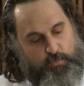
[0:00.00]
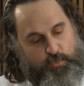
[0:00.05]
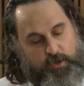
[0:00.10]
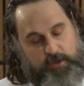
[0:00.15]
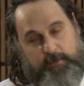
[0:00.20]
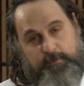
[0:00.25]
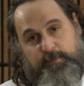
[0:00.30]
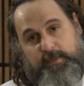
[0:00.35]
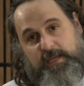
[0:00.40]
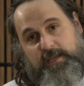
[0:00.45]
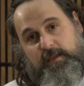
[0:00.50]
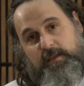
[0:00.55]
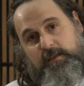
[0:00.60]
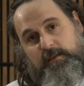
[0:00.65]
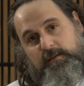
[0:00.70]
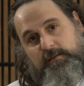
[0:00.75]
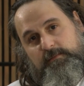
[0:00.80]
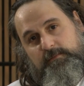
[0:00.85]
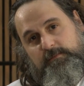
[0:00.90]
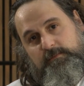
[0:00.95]
where to
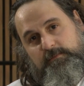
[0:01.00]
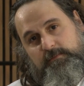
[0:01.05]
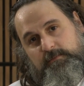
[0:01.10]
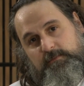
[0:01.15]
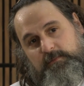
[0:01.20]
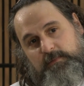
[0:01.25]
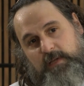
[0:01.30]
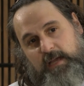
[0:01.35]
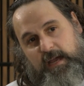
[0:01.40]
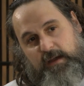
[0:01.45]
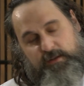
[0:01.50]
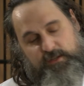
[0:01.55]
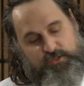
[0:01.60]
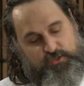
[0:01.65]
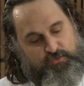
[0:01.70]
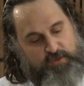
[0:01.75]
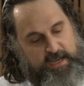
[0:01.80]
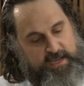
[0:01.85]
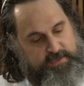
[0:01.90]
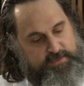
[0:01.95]
be, how to
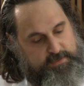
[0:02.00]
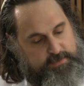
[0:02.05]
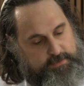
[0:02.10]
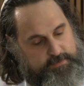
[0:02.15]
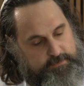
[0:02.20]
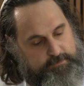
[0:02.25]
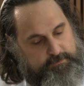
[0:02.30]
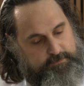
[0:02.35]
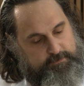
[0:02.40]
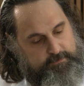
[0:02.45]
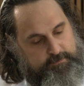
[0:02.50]
dress,